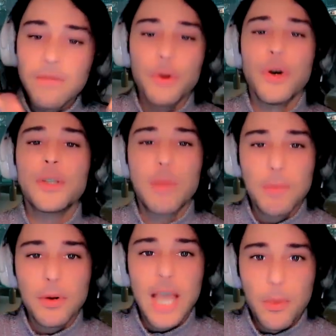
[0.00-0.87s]
For those
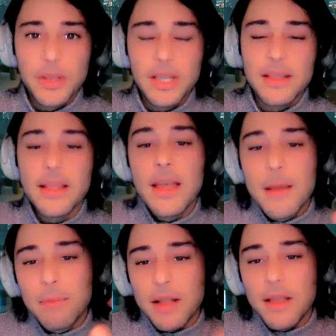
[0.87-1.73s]
people, yeah, we need it.
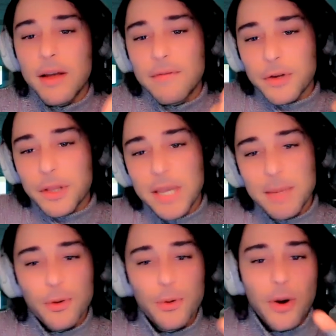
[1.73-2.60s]
But for the
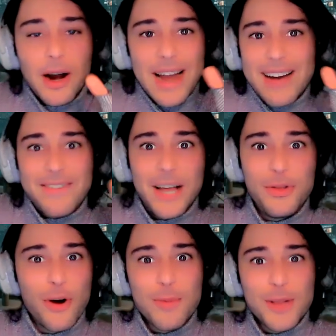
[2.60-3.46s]
people who have a
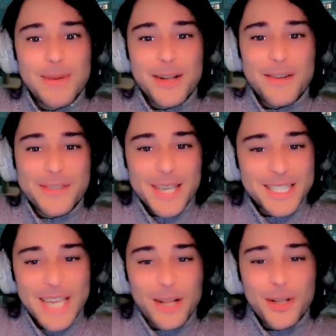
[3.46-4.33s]
normal amount of
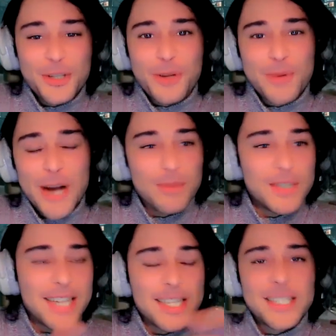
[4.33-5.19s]
psychological
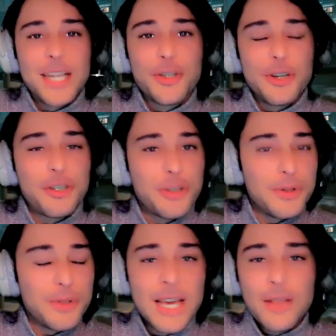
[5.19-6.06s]
problems, existential
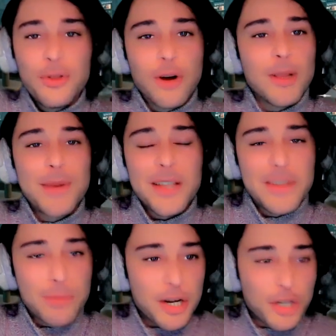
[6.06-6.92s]
issues, normal amount
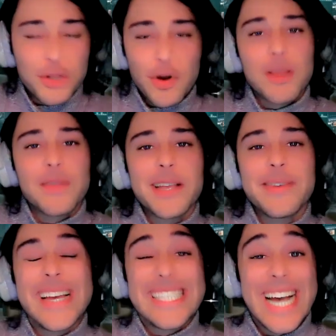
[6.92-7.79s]
of depression, normal amount
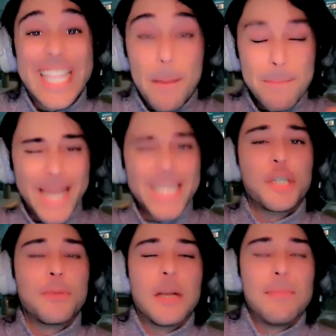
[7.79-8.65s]
of anxiety, a
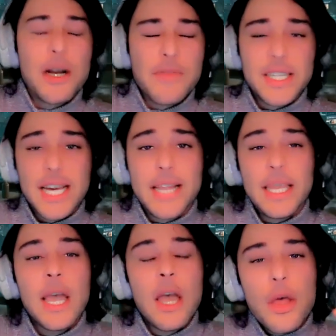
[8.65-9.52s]
manageable amount of
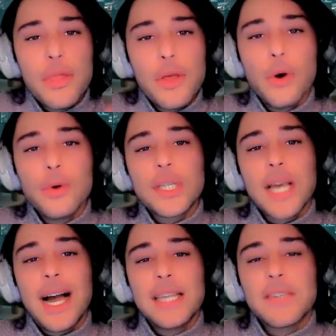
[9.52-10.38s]
anxiety, those
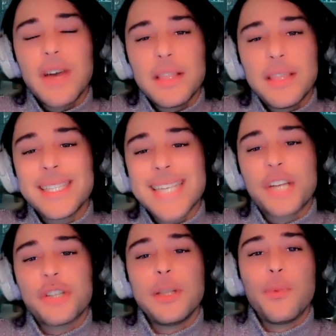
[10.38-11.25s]
kinds of ideas
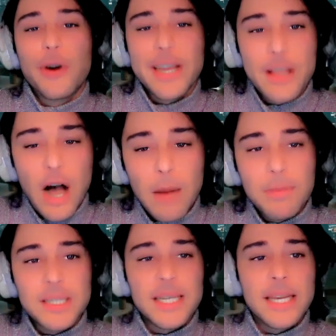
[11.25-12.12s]
actually work in
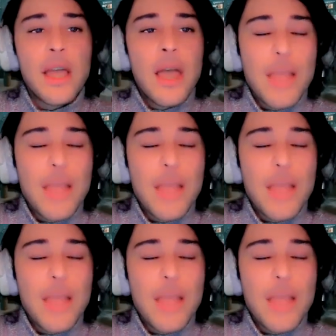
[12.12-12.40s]
opposite.